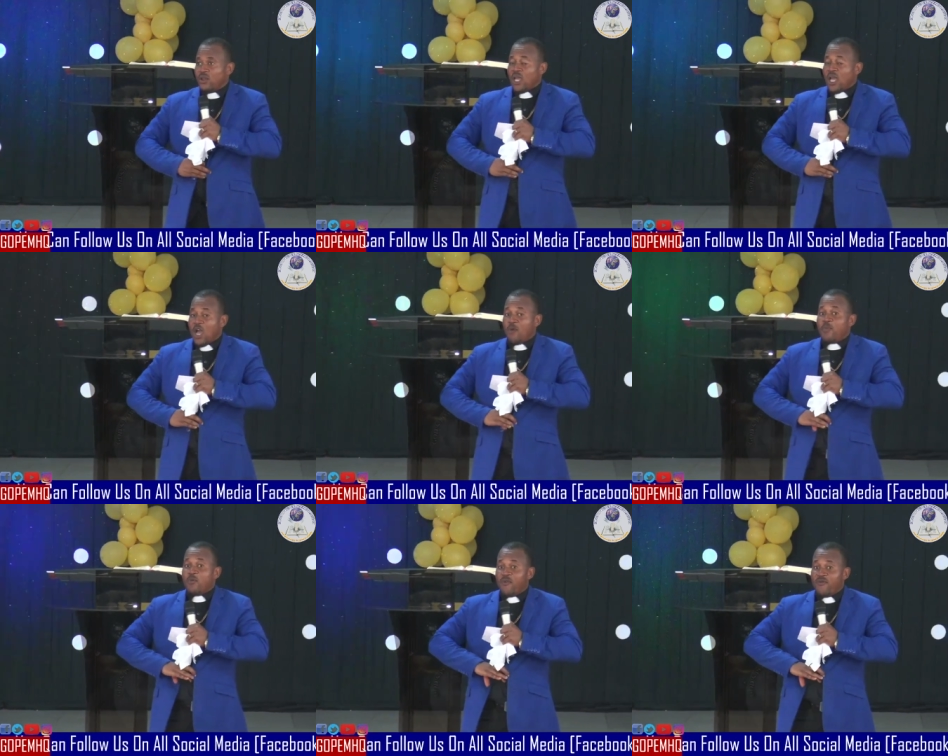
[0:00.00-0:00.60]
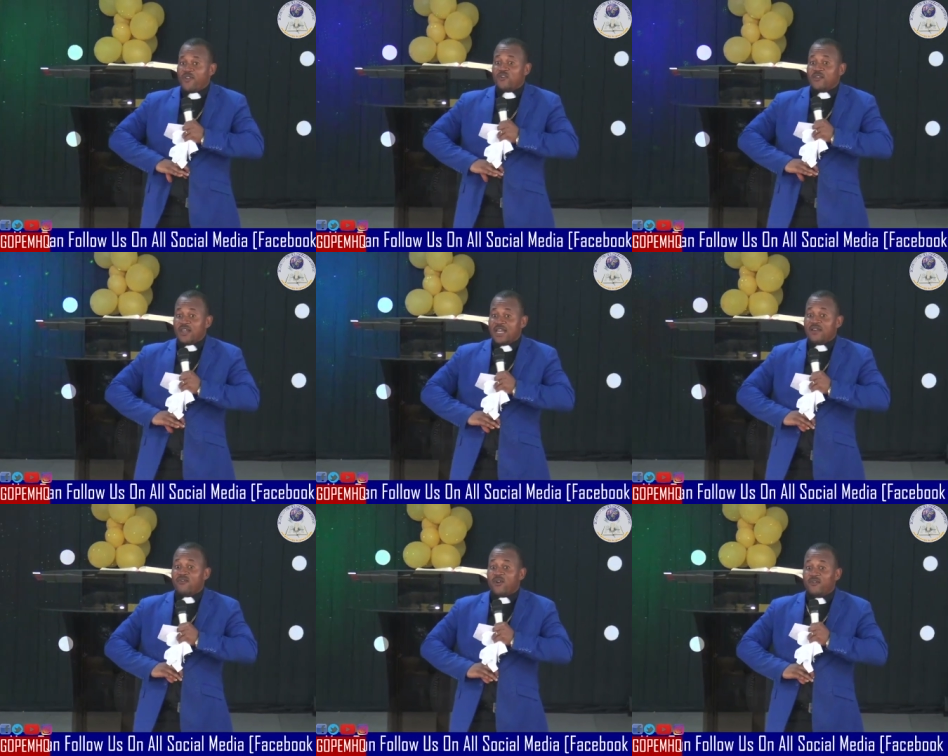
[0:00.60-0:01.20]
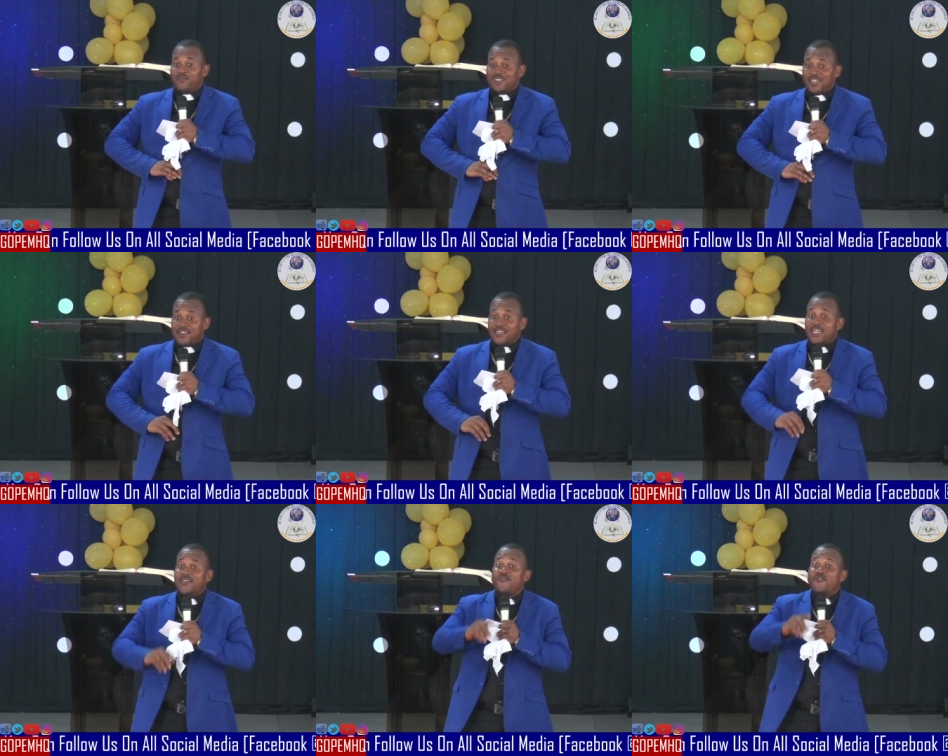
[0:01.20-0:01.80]
I'll be moving to the level of jet.
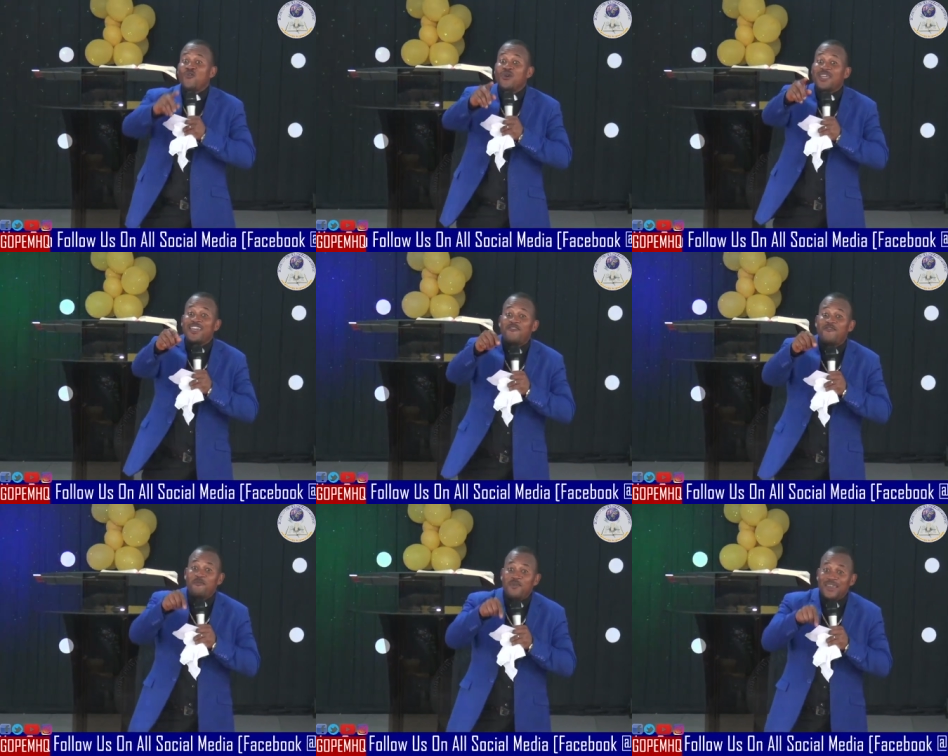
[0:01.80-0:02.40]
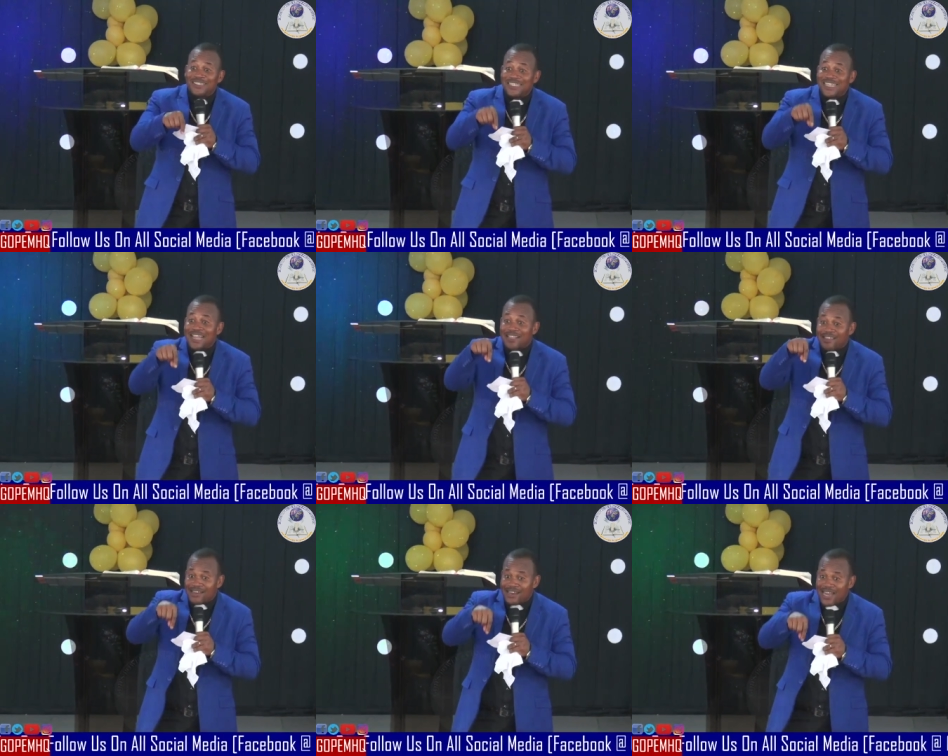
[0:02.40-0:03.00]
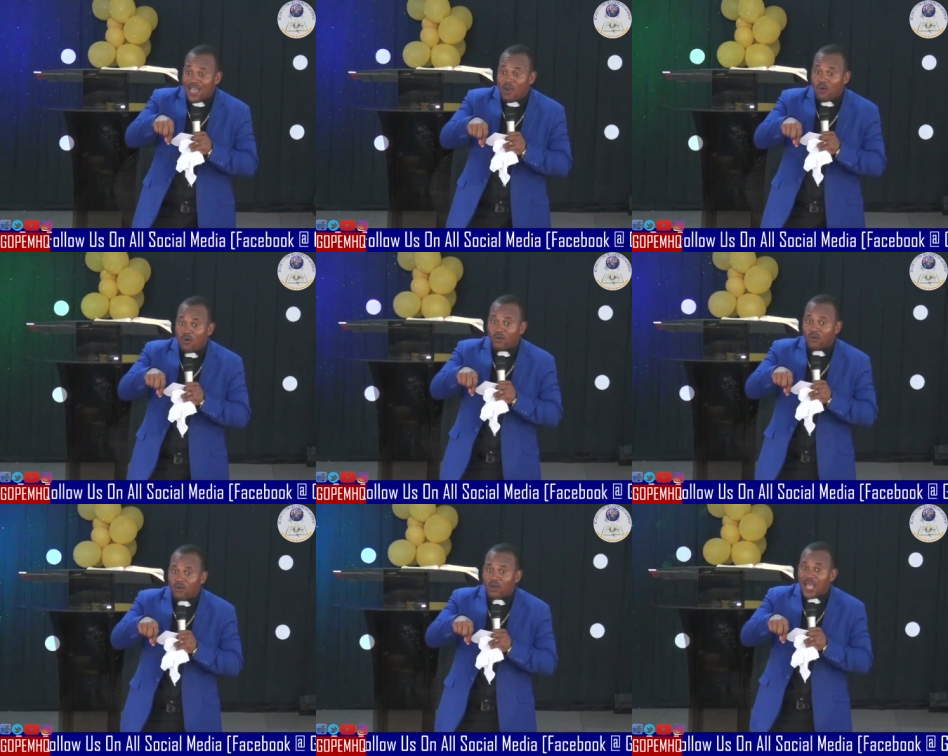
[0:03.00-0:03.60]
If you give me jets now,
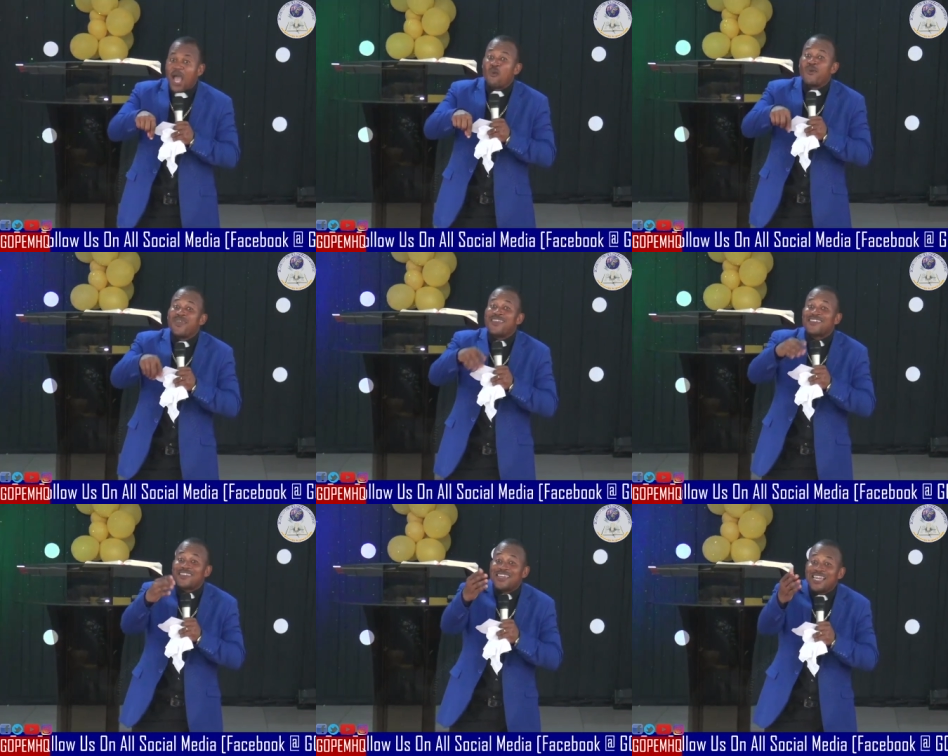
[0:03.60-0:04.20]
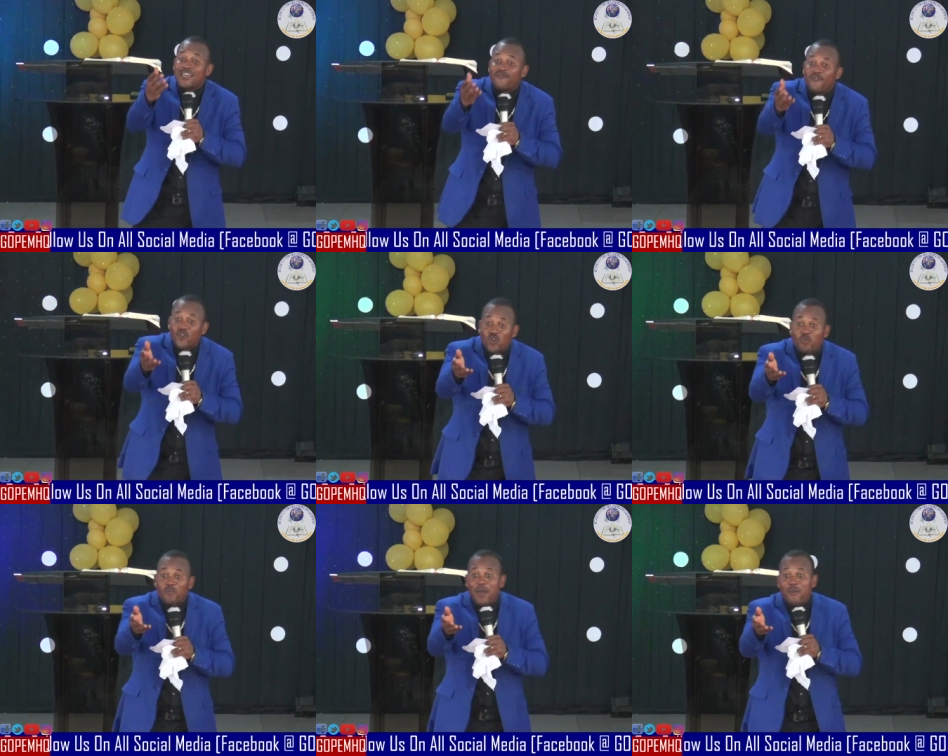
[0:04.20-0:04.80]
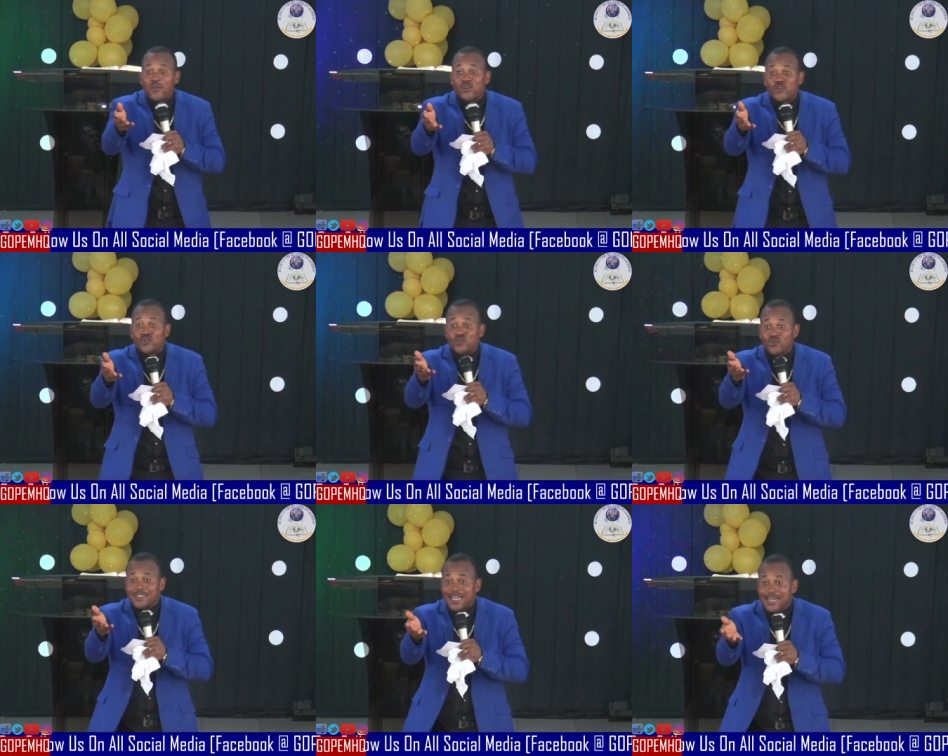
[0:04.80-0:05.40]
I will seek for your permission to
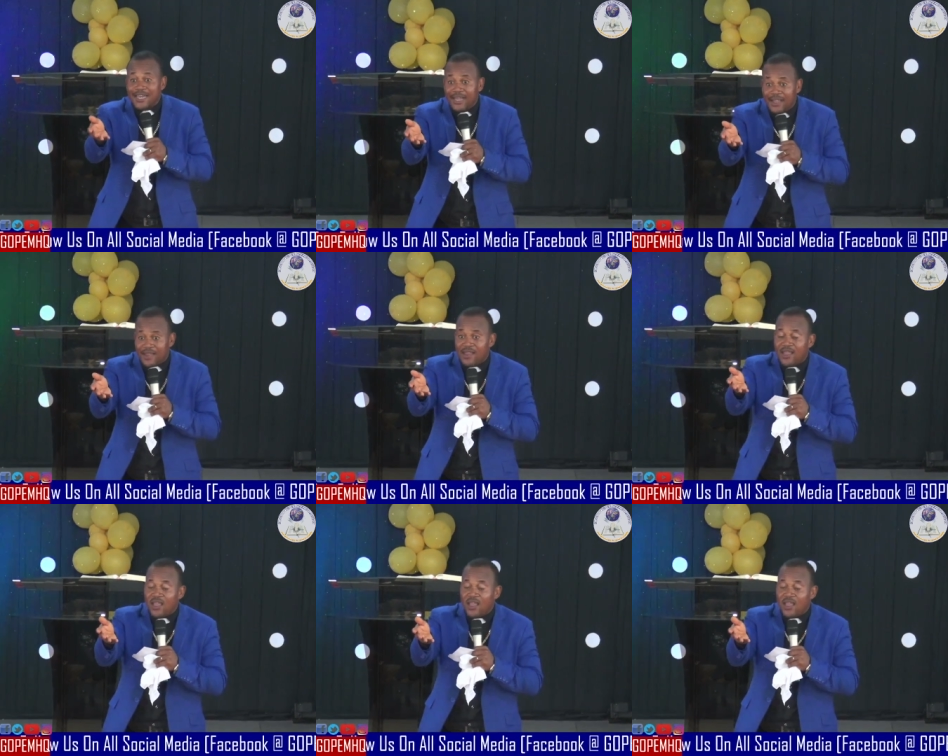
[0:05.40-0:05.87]
sell it.